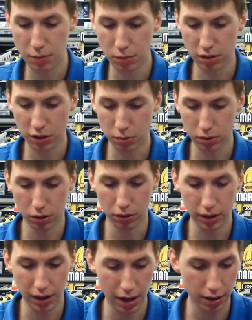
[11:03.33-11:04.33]
games, but this one
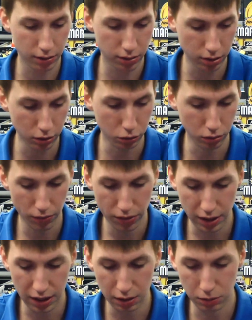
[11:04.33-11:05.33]
only has 2
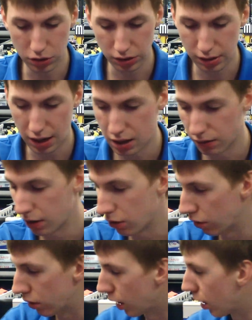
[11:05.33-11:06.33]
in it, which is kind of
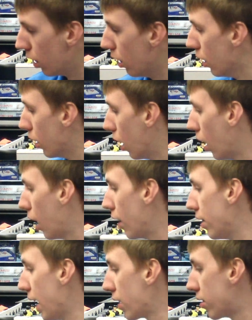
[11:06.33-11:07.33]
interesting.
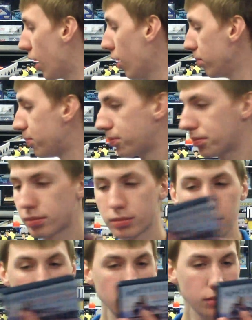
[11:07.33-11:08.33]
Next up,
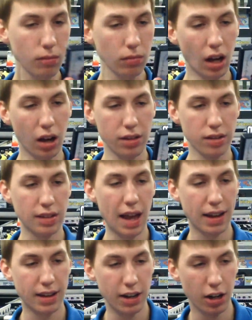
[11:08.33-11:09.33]
on the
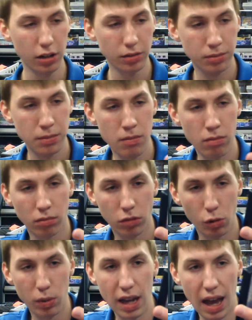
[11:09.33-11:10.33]
stack here,
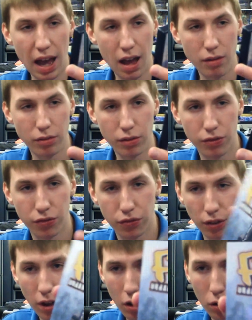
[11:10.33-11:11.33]
we have
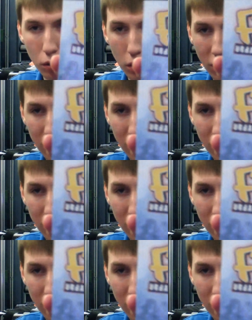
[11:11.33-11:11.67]
Flow